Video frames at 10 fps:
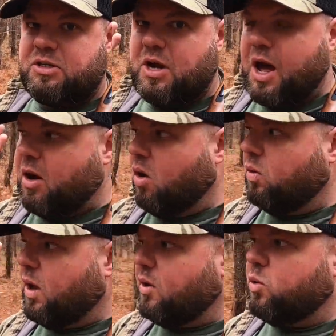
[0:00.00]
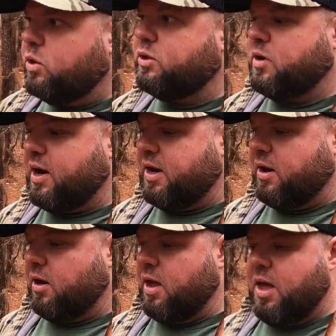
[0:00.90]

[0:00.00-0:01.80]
is not a whole lot of woods right here,